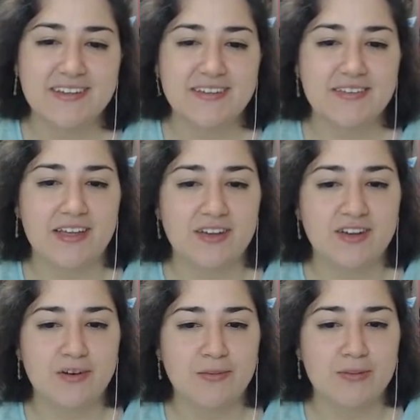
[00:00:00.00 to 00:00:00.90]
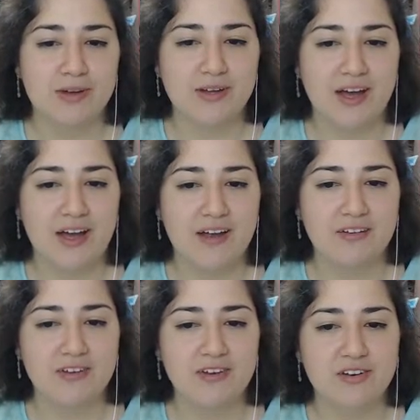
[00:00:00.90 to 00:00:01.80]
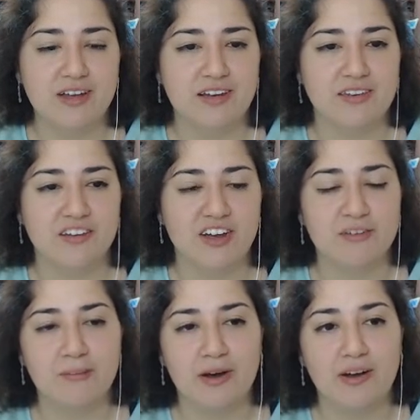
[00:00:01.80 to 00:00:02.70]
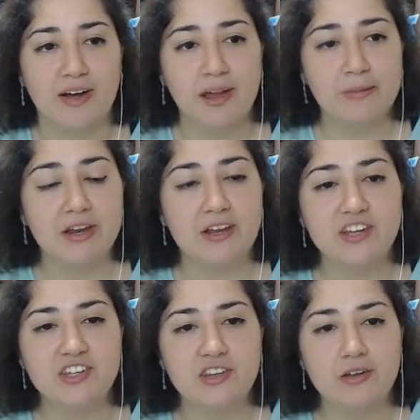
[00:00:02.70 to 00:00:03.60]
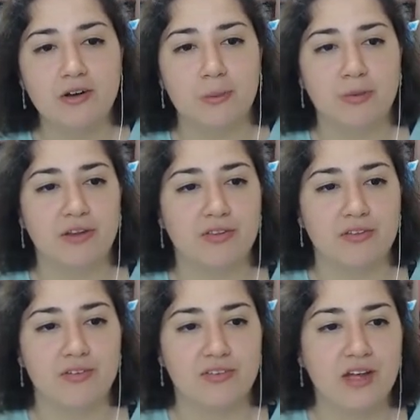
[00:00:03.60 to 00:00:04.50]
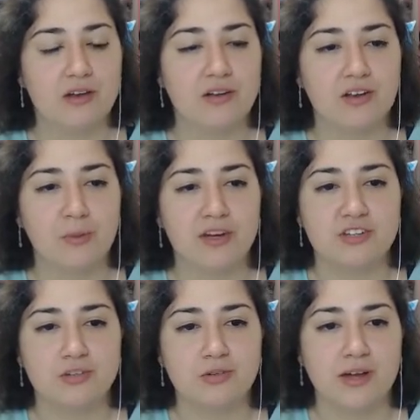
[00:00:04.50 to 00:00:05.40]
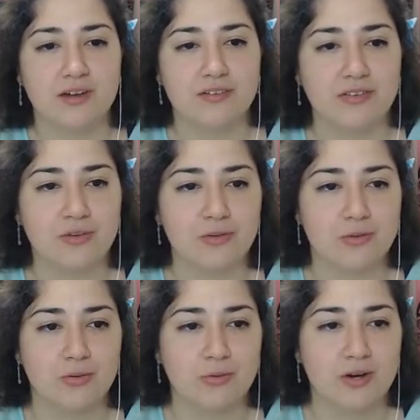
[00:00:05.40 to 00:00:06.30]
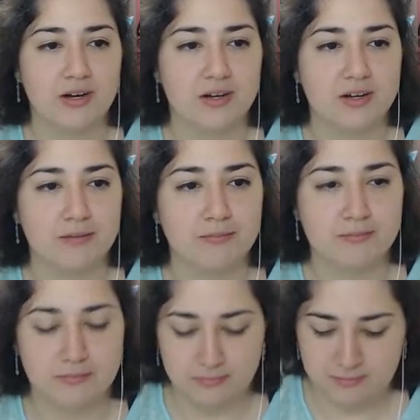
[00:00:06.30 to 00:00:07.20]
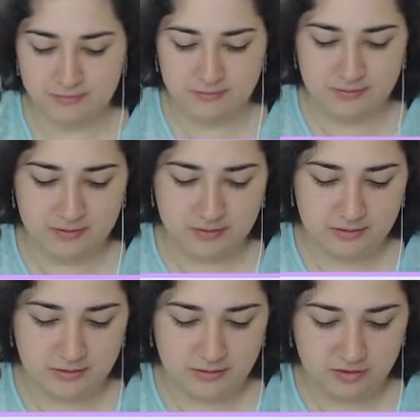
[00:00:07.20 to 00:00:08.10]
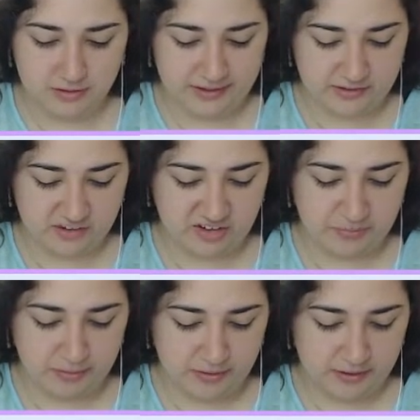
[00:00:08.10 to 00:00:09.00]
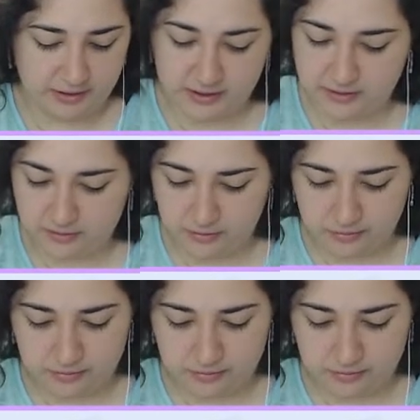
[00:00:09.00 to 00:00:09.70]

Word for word: The angle, but I really don't like the dive ball. I mean, each to their own presence. I don't expect you guys to, uh, to like the dive ball like I do.